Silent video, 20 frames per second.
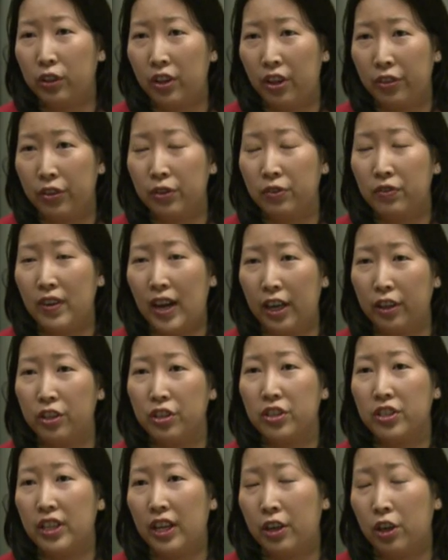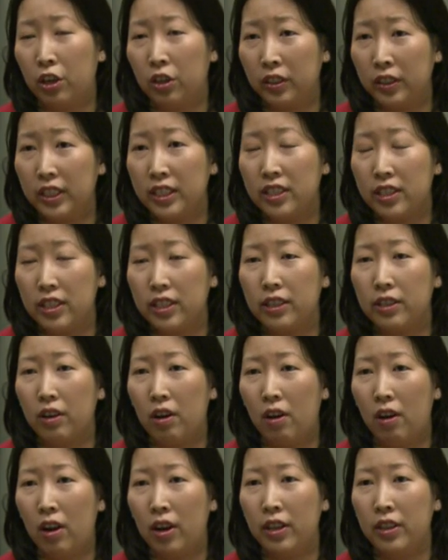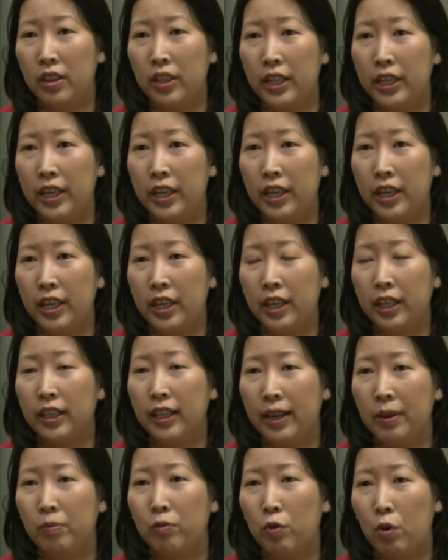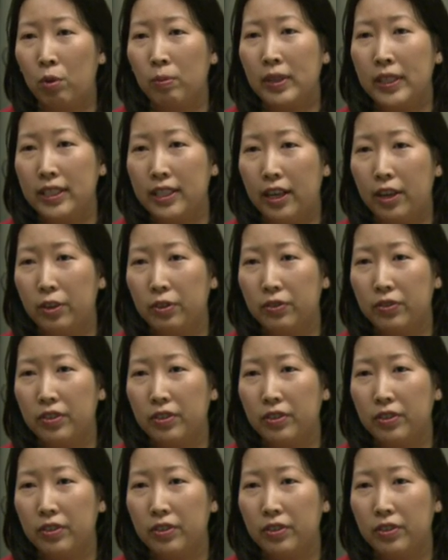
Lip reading: other factors that are listed on the claim form itself.